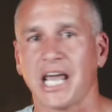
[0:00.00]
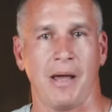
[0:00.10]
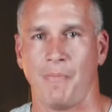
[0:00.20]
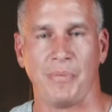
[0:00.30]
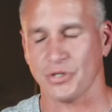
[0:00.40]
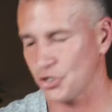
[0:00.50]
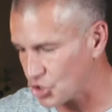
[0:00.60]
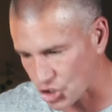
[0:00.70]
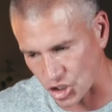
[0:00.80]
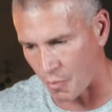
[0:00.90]
campus
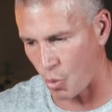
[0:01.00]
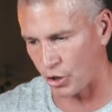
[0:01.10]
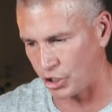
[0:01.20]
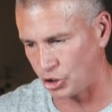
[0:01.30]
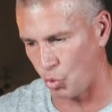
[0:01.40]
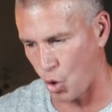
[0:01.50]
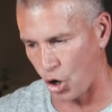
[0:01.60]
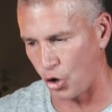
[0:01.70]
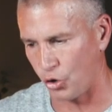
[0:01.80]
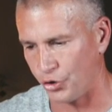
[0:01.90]
somewhere in the
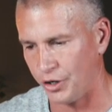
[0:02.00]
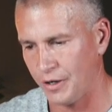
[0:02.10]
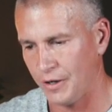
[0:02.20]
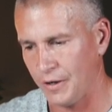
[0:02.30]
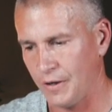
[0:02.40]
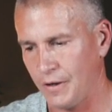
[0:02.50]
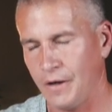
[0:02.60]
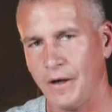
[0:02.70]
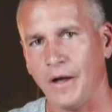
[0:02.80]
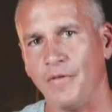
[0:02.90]
world
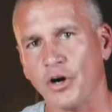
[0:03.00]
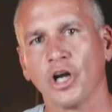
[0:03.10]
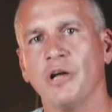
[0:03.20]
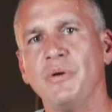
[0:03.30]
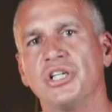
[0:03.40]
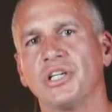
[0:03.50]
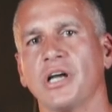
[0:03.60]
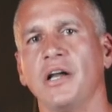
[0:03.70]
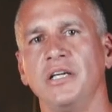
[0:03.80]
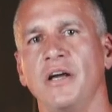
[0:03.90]
and they're going to be
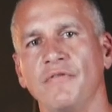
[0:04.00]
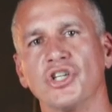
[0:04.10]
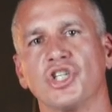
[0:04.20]
studying the